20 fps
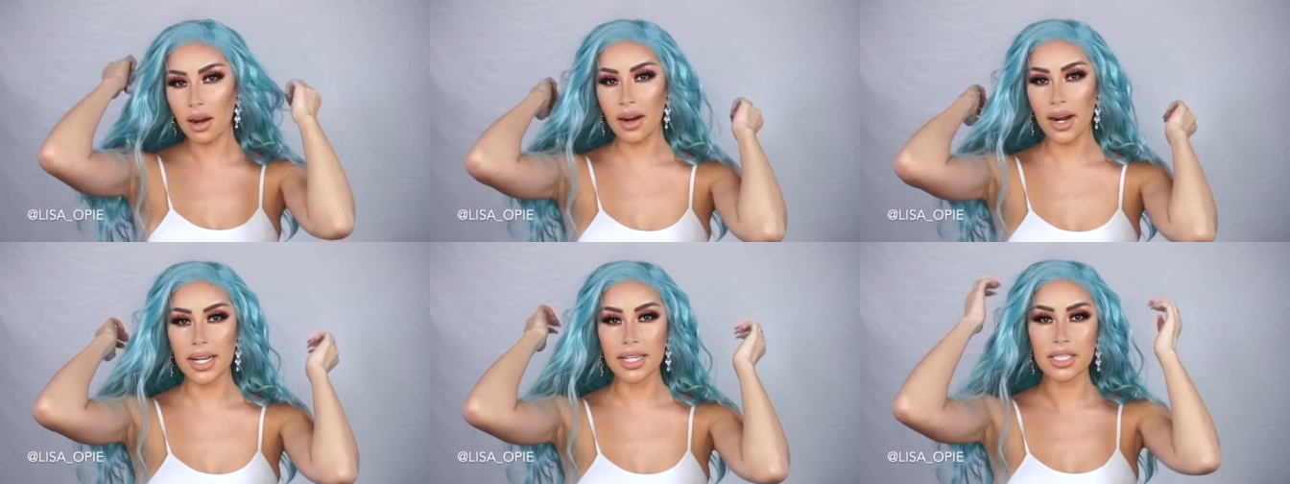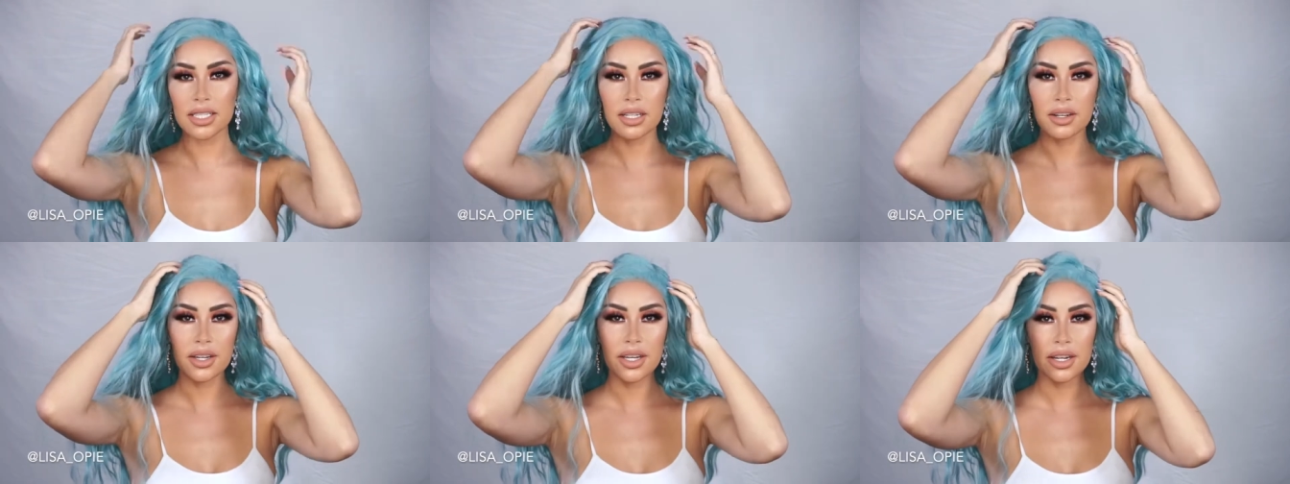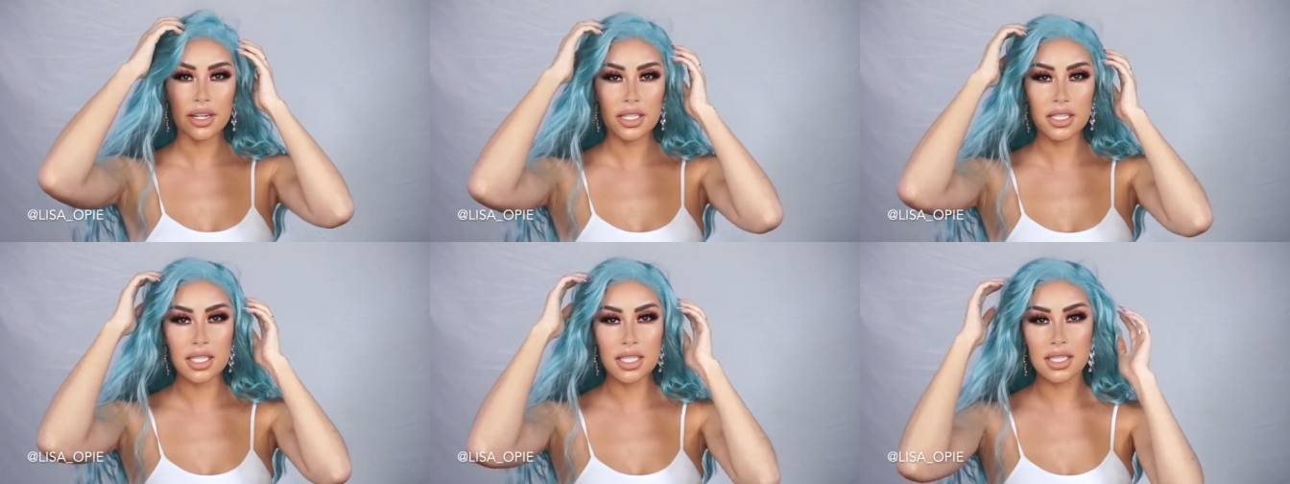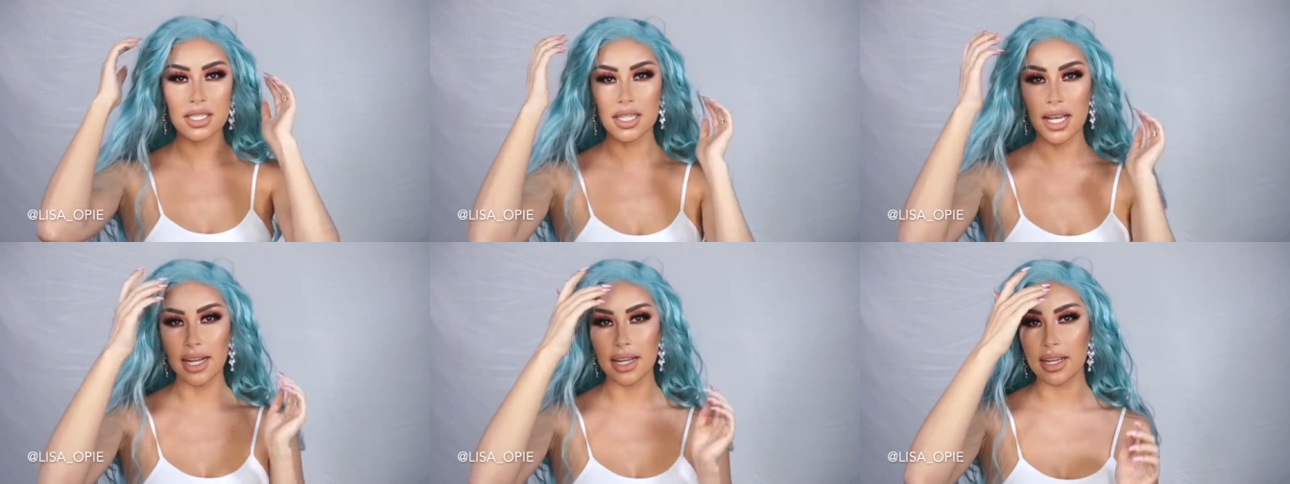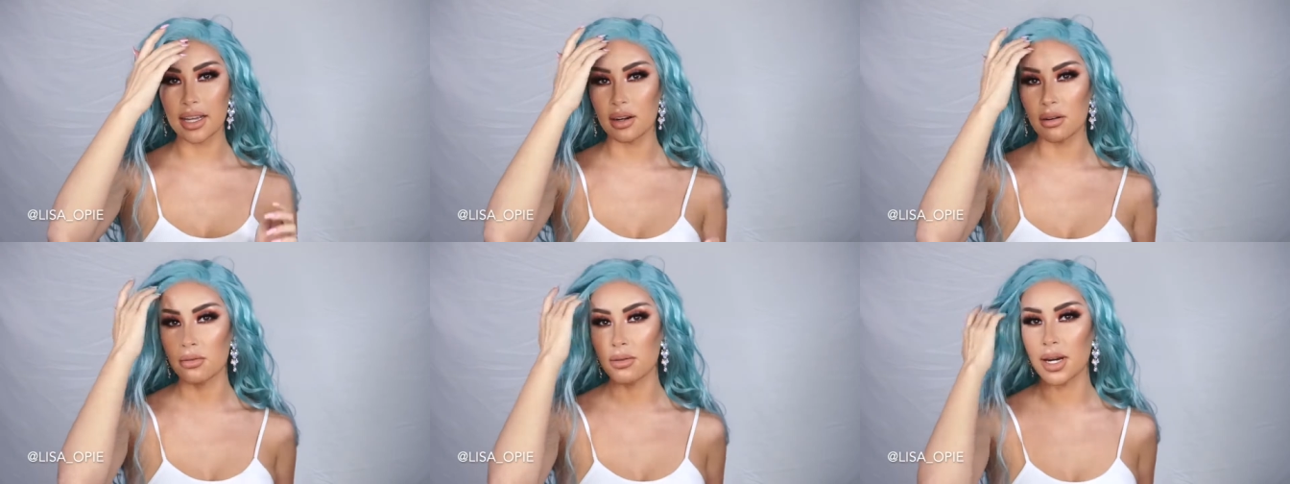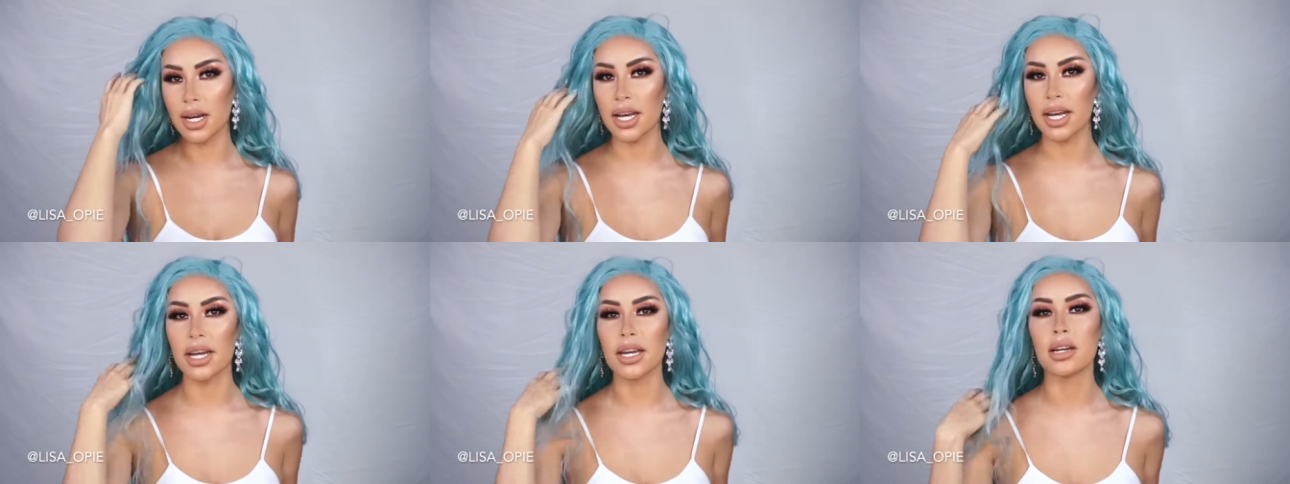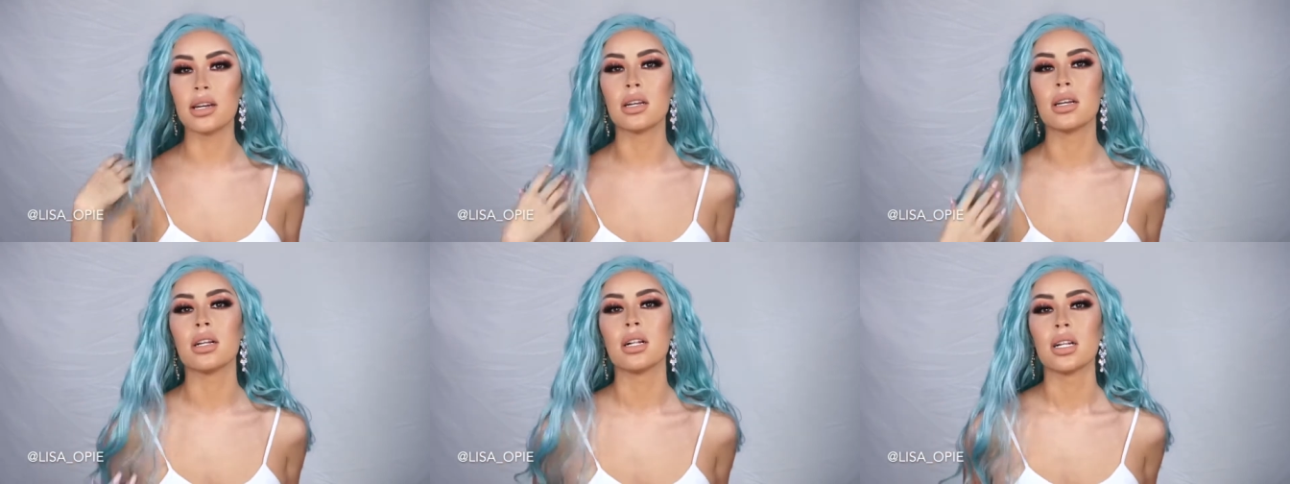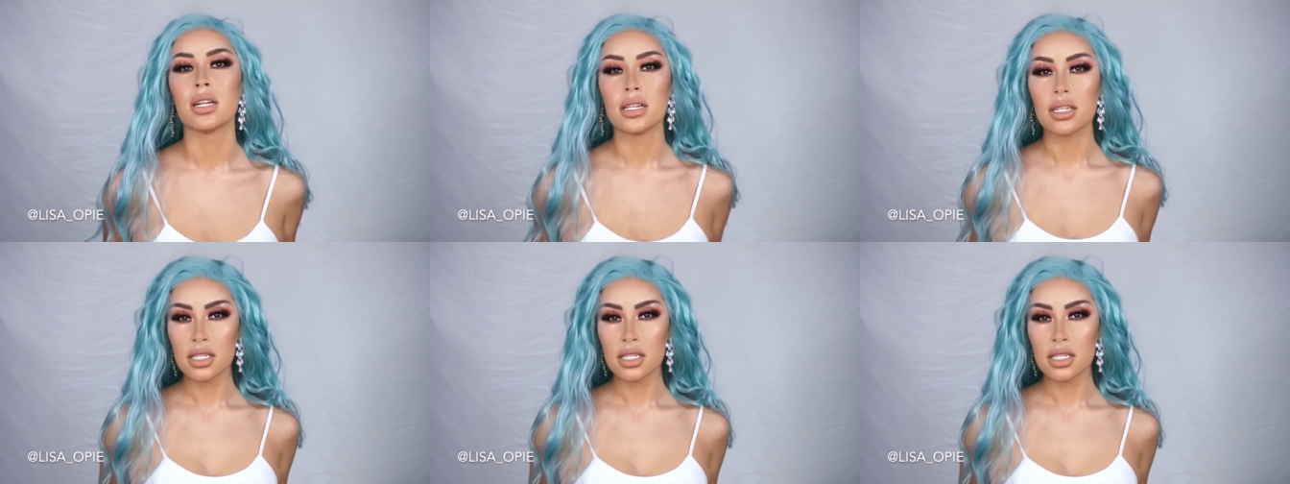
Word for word: Alright, so here's the second one.